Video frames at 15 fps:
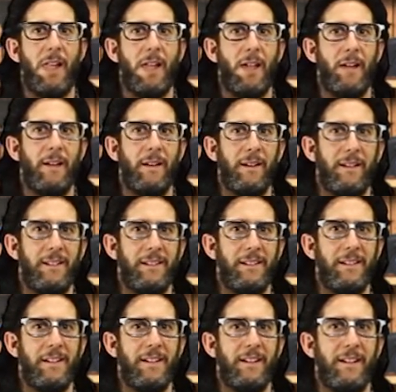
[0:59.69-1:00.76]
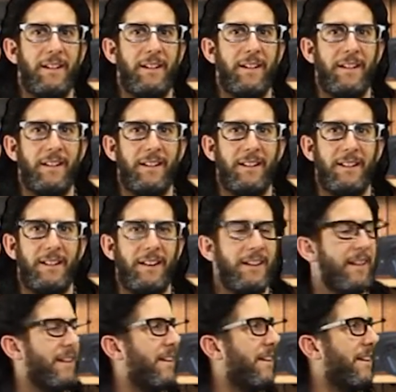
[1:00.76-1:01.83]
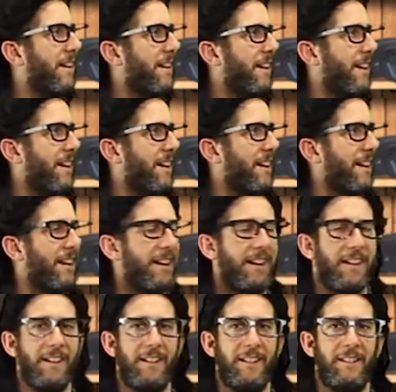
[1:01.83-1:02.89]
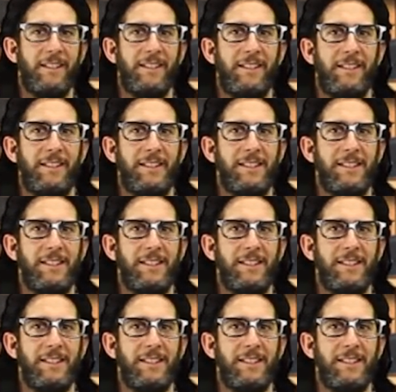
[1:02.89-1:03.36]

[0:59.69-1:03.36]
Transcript: (not speaking)